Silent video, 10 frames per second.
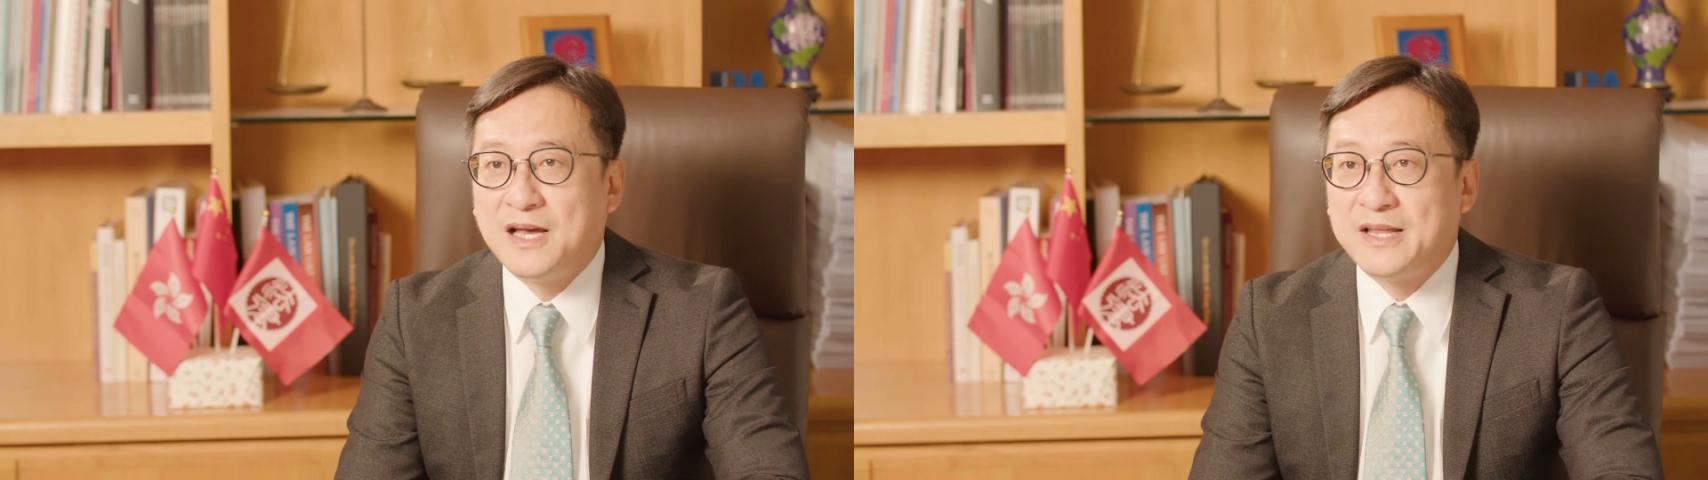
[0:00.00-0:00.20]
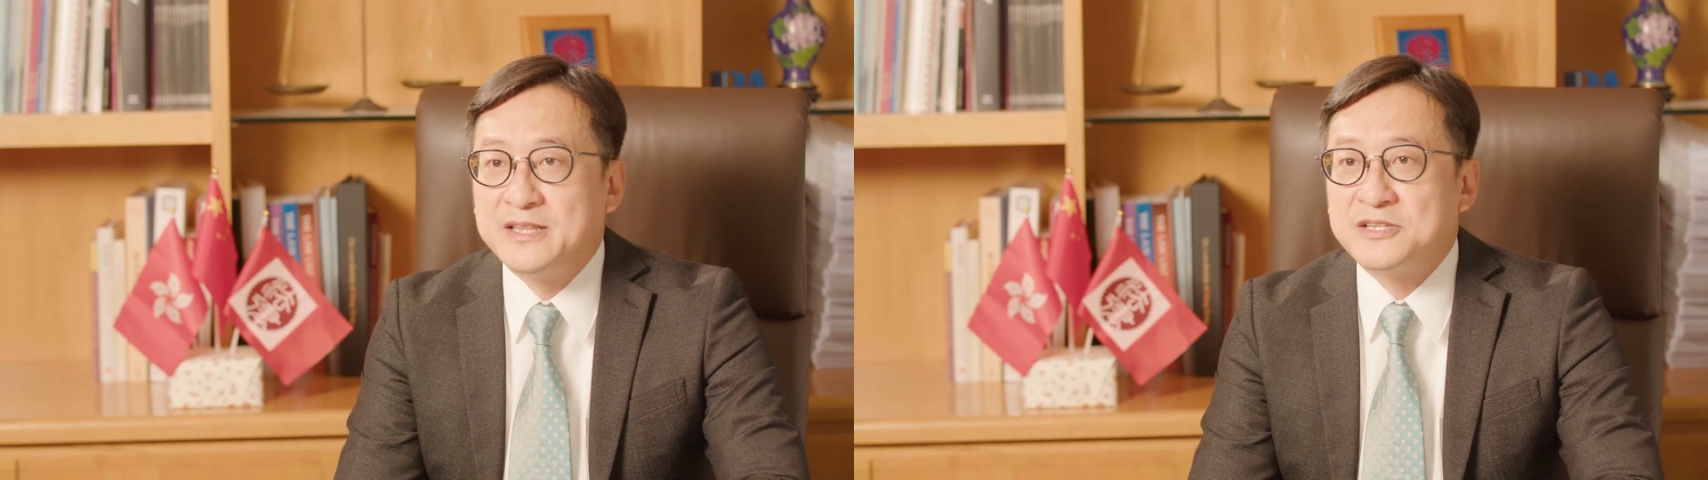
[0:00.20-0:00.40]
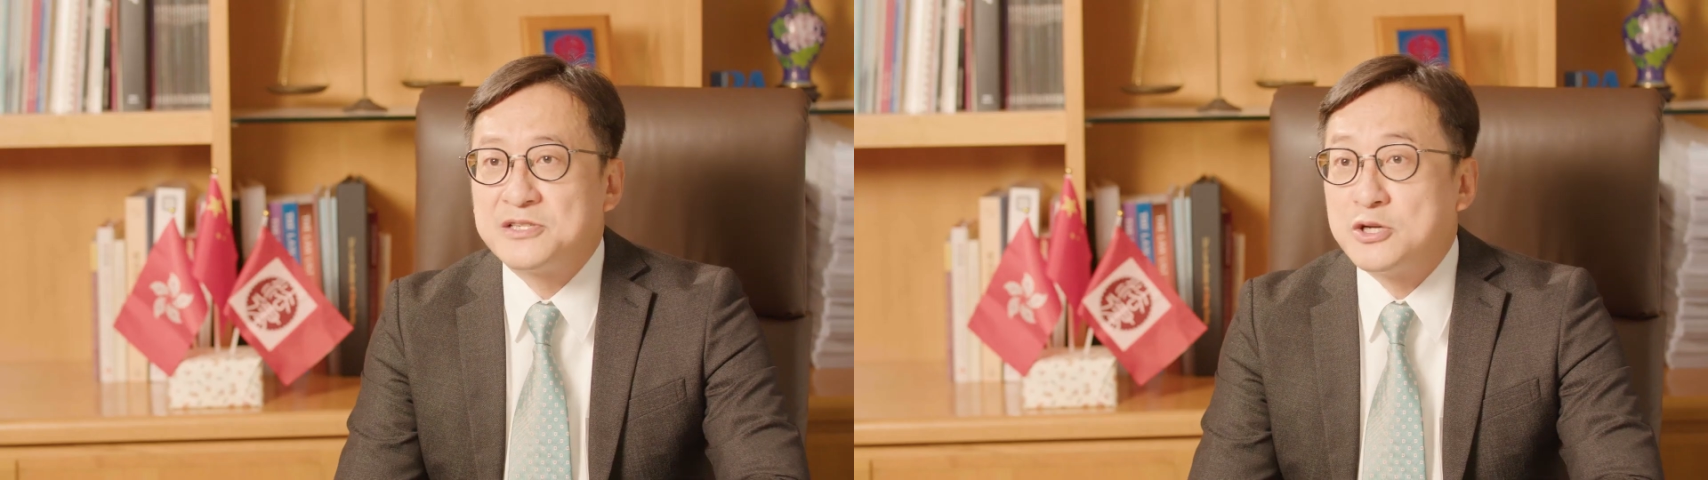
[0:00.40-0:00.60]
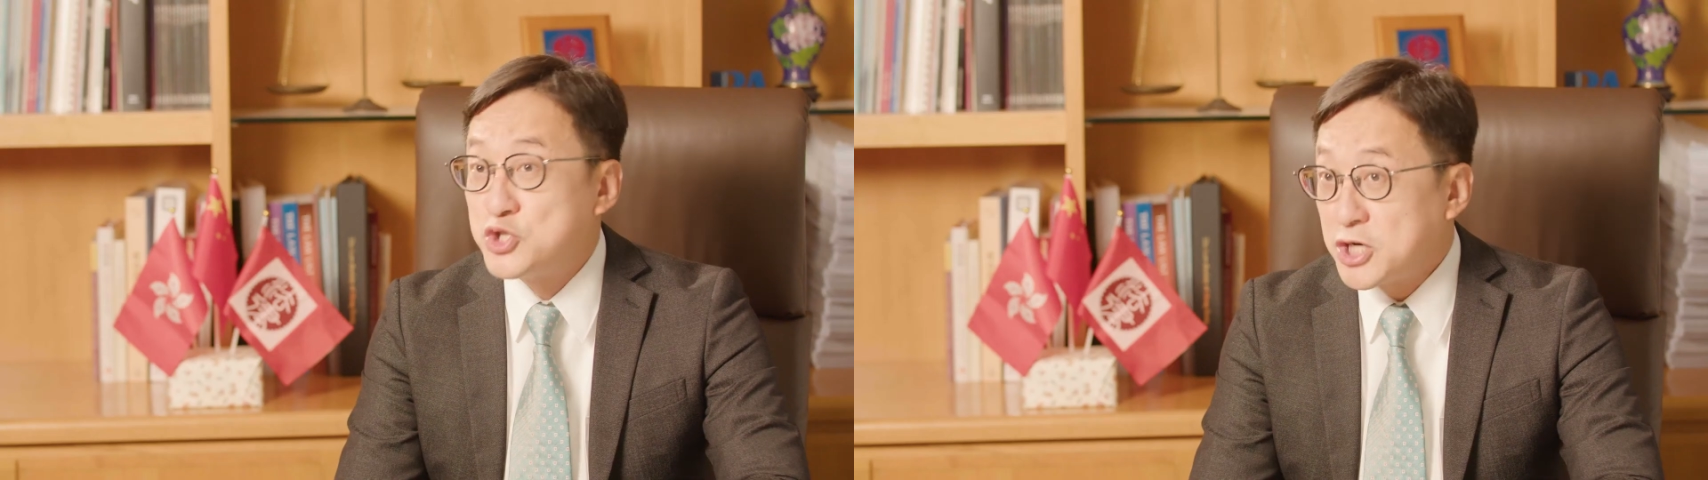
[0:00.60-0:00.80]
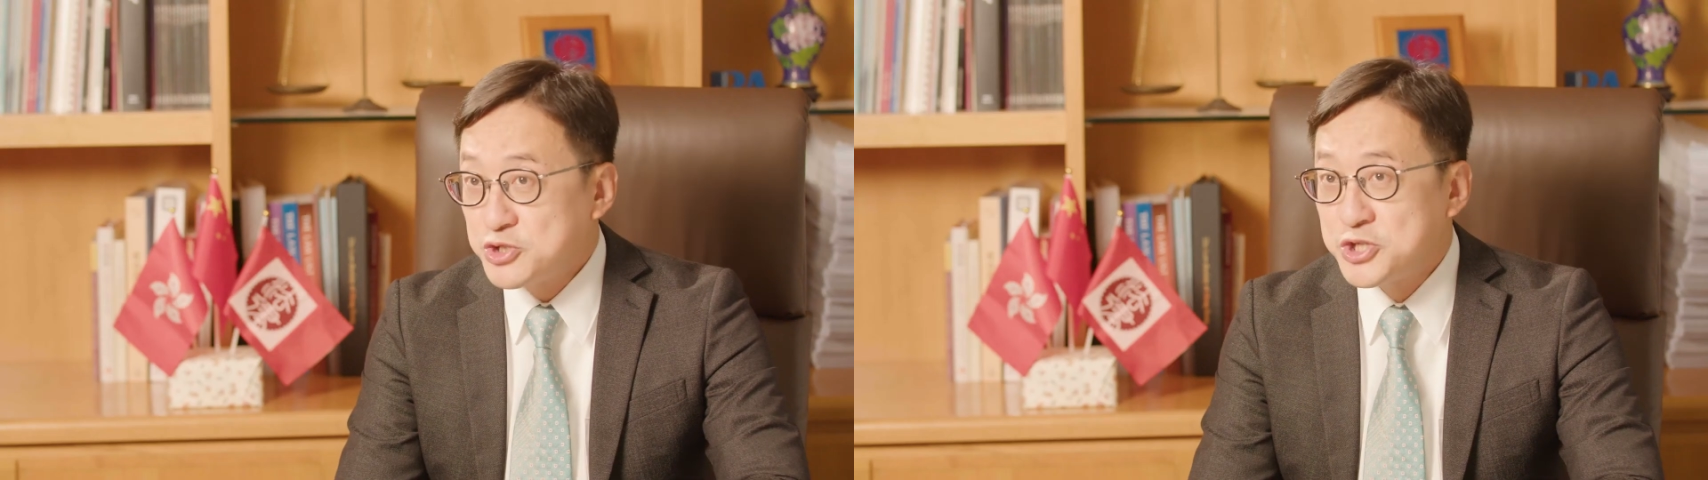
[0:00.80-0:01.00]
At this
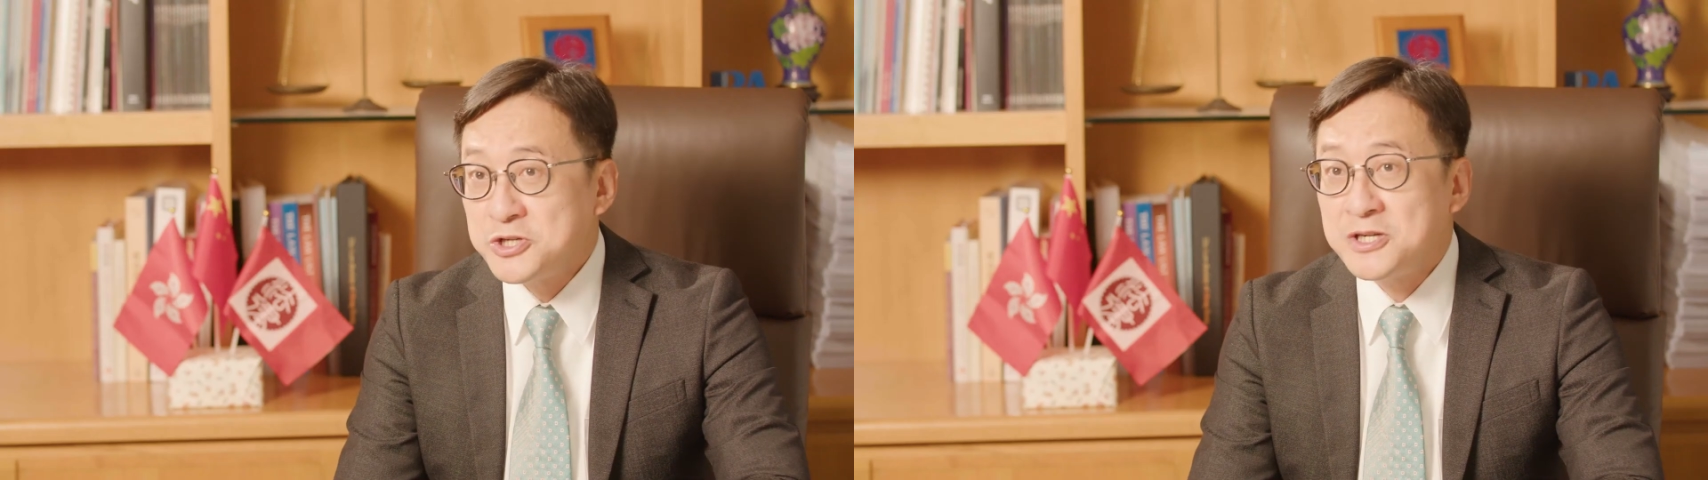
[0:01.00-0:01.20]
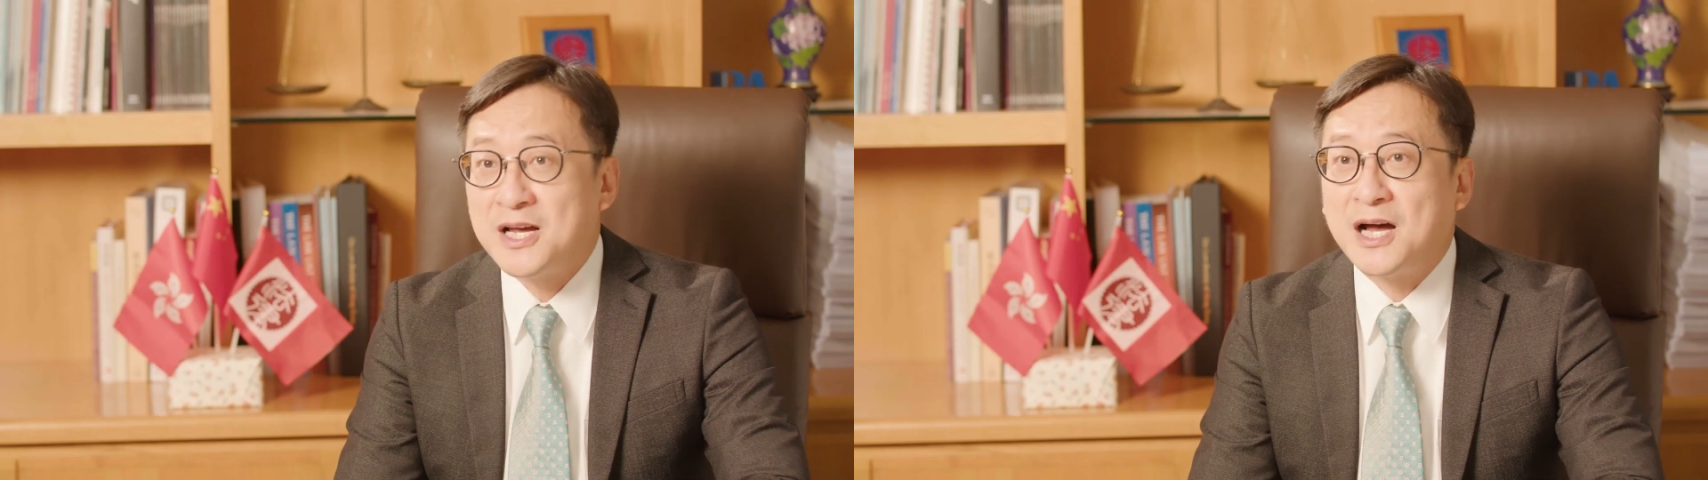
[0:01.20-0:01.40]
juncture,